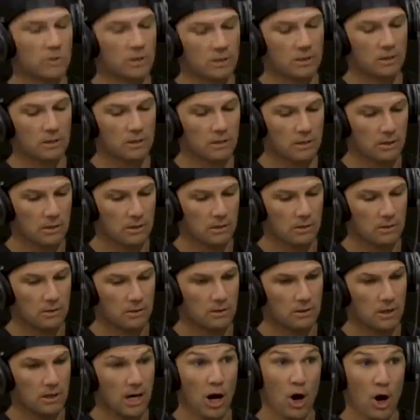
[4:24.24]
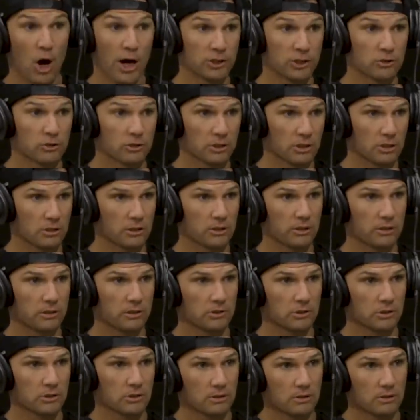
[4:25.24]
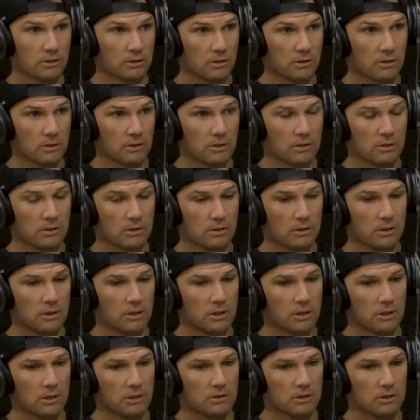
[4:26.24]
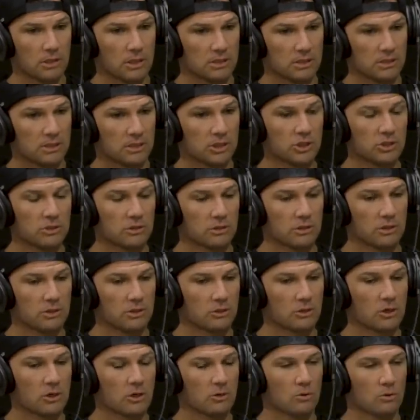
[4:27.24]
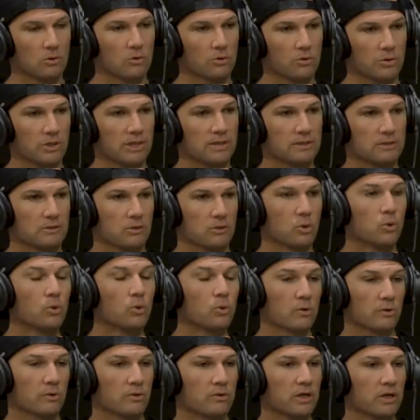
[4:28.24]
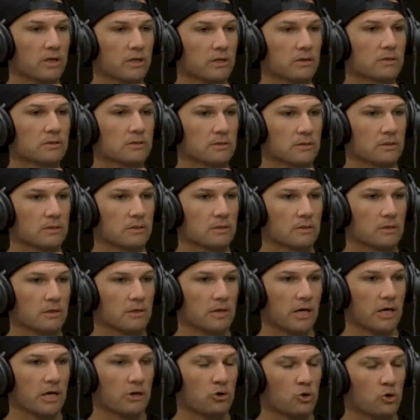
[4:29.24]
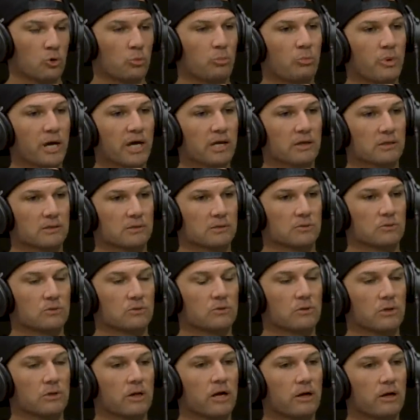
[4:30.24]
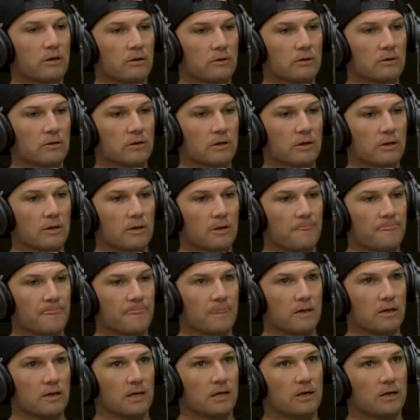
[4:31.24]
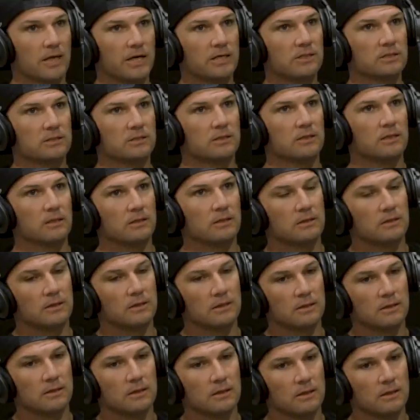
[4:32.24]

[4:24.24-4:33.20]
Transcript: it. A hydraulic clutch. Essentially, you got all these cool things, and your bike is still lighter. And I just think that